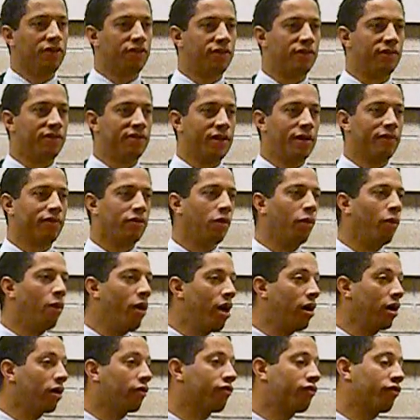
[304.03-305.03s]
has several
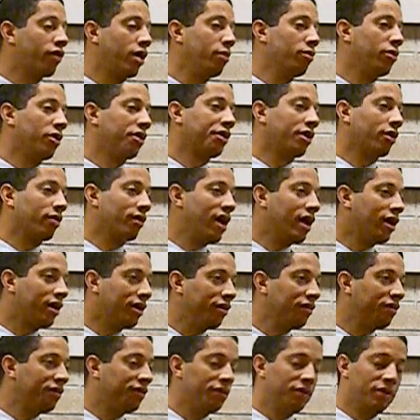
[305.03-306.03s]
water framework
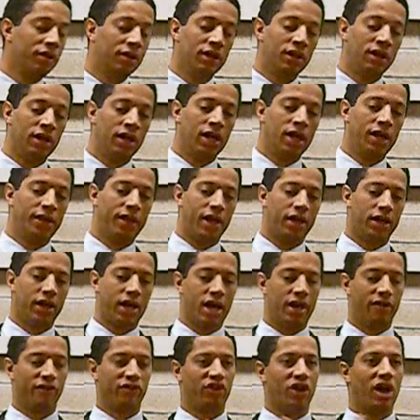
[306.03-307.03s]
directives that
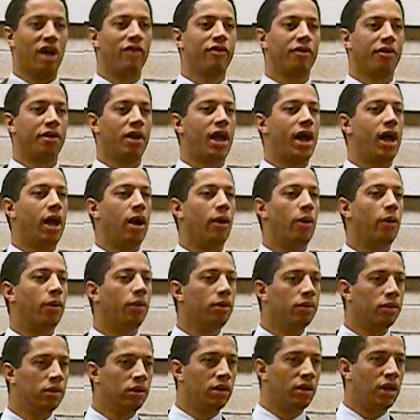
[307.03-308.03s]
kind of govern how
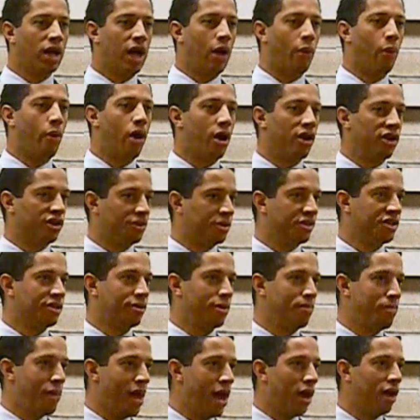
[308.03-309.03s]
water is
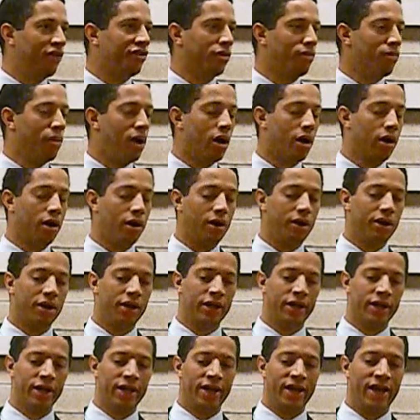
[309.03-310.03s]
supposed to be managed and monitored.
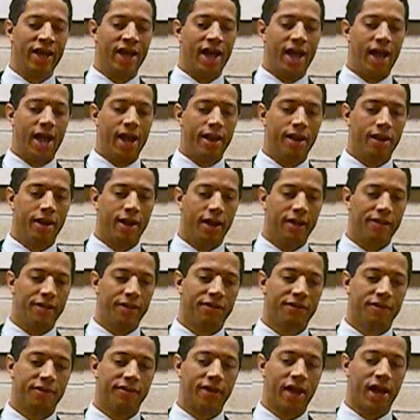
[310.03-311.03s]
And
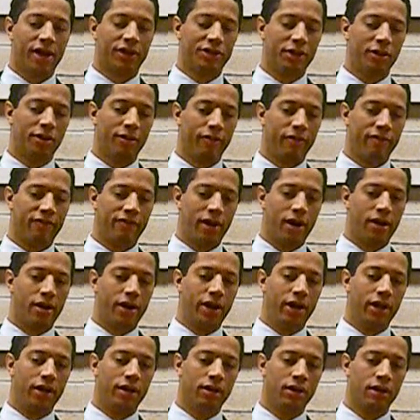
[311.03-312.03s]
this is actually a
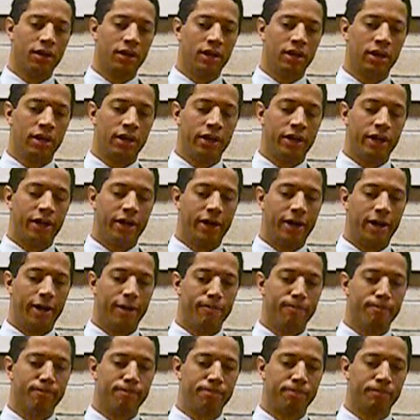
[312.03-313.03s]
very,
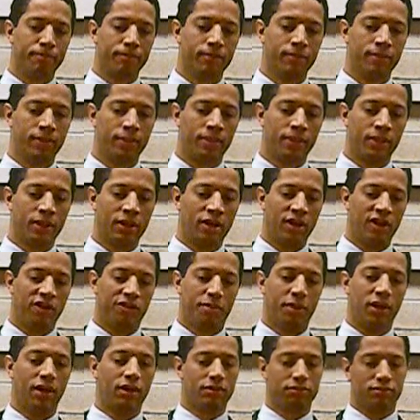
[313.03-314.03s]

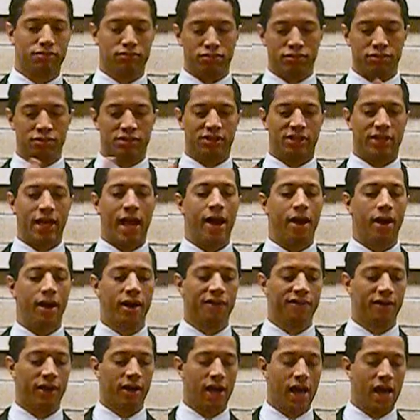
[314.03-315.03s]
it's being
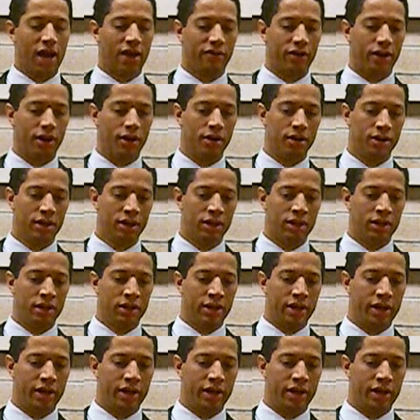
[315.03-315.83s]
touted as a kind of a